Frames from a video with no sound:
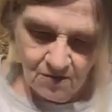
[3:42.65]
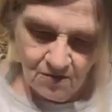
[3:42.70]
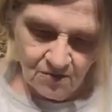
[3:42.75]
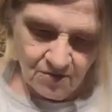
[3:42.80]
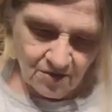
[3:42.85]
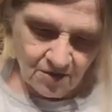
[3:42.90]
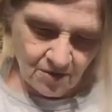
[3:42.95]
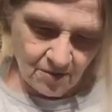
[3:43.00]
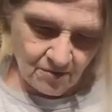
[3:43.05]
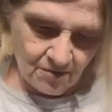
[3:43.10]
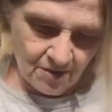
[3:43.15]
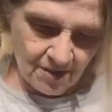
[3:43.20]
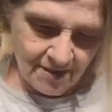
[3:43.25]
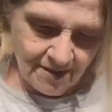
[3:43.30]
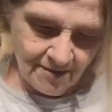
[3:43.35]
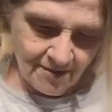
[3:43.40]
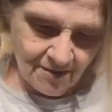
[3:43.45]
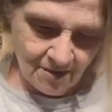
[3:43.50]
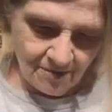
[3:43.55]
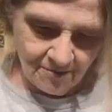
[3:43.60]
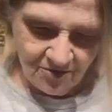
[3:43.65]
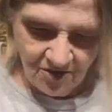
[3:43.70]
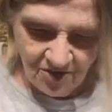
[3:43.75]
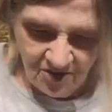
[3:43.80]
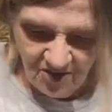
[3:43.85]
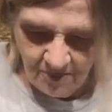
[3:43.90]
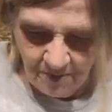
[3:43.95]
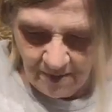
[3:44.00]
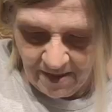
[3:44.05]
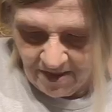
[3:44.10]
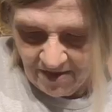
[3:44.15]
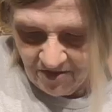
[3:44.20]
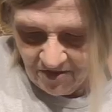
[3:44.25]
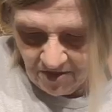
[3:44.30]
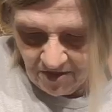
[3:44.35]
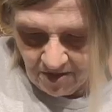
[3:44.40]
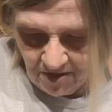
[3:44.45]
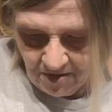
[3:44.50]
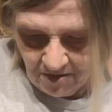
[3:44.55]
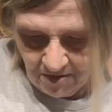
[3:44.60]
So, now, I'm just
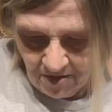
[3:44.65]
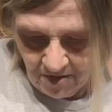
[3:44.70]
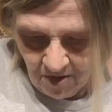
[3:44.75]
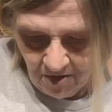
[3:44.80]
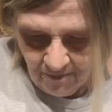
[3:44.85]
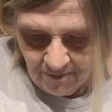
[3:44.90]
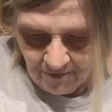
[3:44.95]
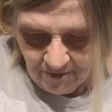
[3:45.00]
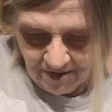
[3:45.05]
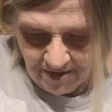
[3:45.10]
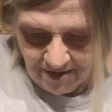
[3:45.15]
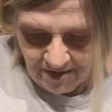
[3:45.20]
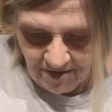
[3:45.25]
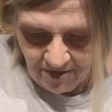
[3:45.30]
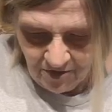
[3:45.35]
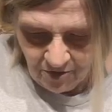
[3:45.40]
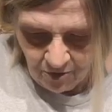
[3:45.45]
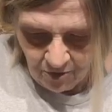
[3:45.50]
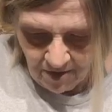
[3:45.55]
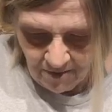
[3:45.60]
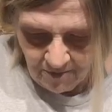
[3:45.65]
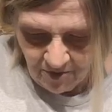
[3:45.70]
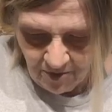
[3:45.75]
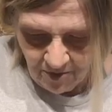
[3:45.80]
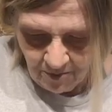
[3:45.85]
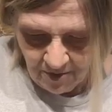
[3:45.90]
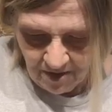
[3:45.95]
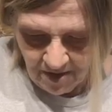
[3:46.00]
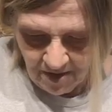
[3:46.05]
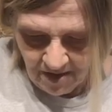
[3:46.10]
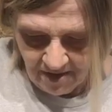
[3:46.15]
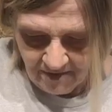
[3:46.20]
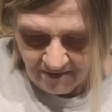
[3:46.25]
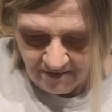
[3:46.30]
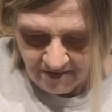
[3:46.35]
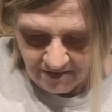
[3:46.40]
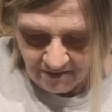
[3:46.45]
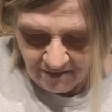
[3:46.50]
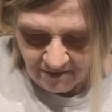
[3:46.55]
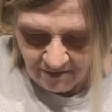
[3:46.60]
spacing it. And hopefully, the stripes will be
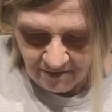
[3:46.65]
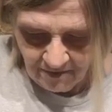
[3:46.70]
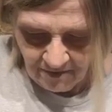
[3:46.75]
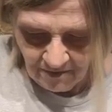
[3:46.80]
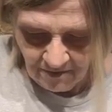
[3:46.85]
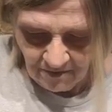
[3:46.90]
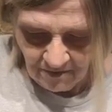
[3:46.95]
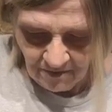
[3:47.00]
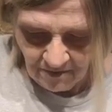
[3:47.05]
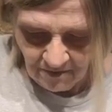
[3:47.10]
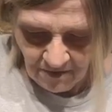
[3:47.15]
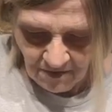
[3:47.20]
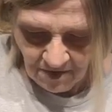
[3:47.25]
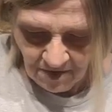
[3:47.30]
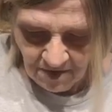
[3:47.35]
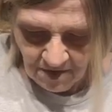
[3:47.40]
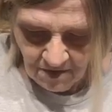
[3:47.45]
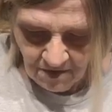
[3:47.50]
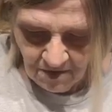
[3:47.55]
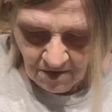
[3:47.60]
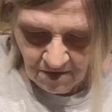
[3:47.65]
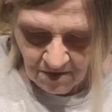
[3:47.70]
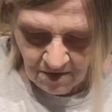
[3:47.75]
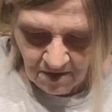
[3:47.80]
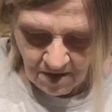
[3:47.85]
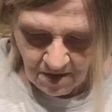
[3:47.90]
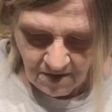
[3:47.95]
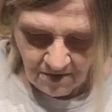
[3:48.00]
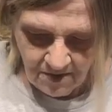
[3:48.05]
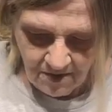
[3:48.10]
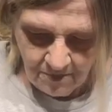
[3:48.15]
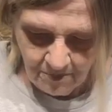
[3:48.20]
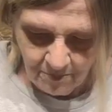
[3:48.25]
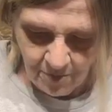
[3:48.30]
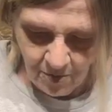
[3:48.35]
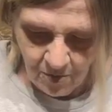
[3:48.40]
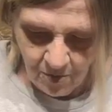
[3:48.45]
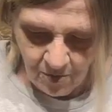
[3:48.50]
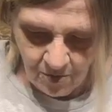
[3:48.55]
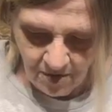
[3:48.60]
even. That did
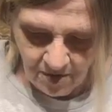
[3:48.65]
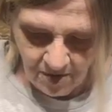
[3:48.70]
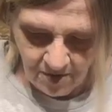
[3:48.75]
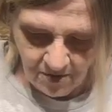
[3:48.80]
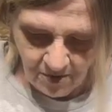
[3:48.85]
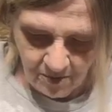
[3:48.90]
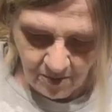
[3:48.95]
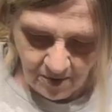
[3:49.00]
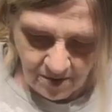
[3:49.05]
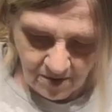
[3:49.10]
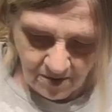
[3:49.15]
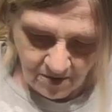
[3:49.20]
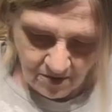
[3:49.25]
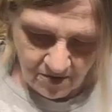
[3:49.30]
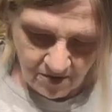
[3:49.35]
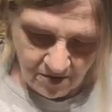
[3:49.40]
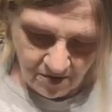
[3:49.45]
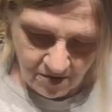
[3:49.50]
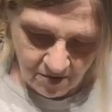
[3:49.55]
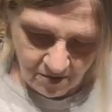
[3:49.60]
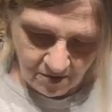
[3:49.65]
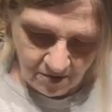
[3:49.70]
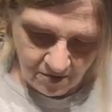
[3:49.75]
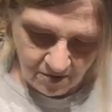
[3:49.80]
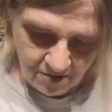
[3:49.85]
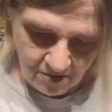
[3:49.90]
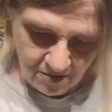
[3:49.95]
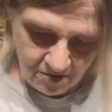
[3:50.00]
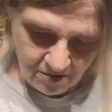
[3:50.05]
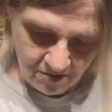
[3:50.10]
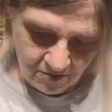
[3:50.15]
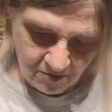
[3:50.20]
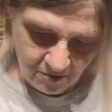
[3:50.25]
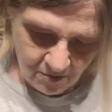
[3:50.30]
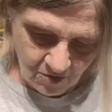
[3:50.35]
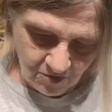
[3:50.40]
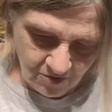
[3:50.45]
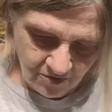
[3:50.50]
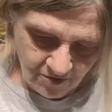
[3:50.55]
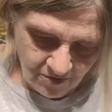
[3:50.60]
pull a little bit, so
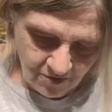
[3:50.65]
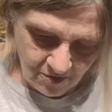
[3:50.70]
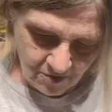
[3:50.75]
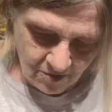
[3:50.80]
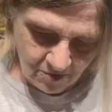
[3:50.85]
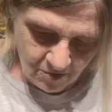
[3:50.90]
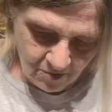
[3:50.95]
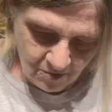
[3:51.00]
we'll see.